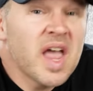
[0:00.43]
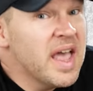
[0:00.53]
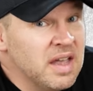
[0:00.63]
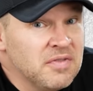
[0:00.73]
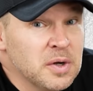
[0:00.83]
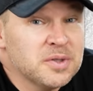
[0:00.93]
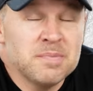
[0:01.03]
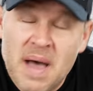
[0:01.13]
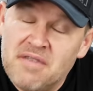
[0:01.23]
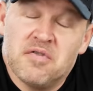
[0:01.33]
Hey
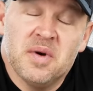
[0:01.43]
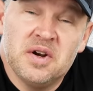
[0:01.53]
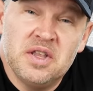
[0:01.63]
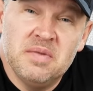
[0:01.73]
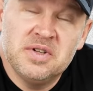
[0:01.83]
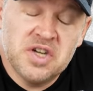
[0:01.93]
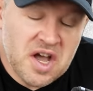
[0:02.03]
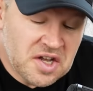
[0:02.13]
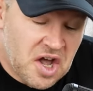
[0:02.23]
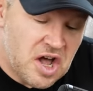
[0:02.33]
folks, Matt from
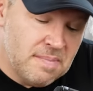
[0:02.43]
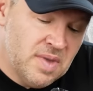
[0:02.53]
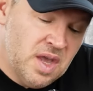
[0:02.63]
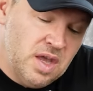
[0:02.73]
ArtOfTheImage.com.